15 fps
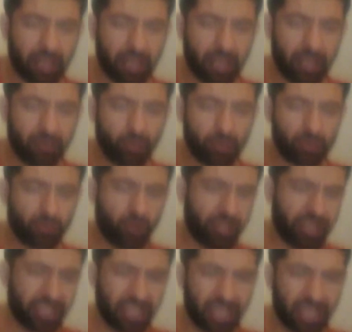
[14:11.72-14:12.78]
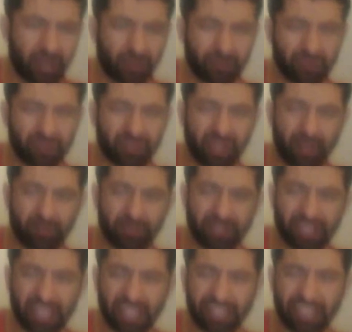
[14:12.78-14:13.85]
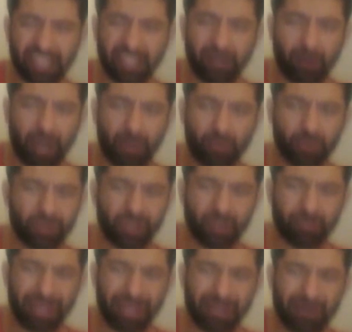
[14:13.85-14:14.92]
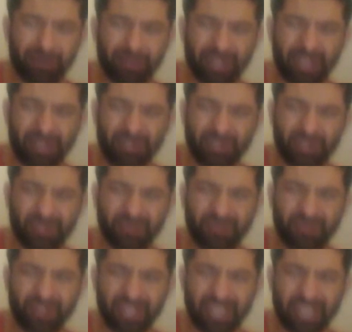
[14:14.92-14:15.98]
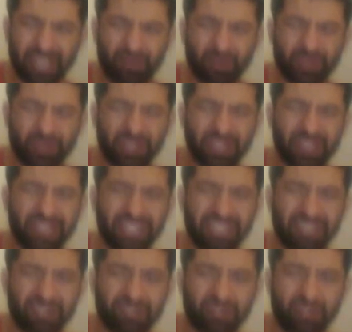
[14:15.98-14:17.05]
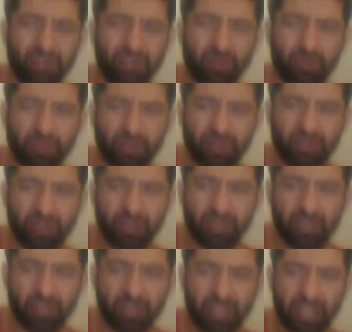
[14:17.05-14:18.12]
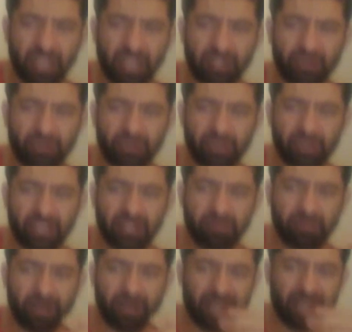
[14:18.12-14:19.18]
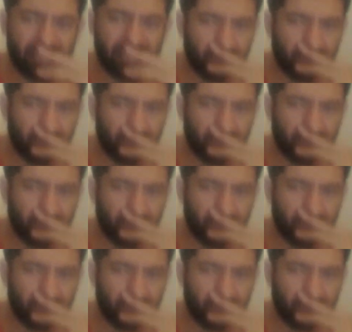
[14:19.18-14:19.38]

I was walking outside, and I was on my own, and I just felt like I was in a desert alone, and I couldn't get back.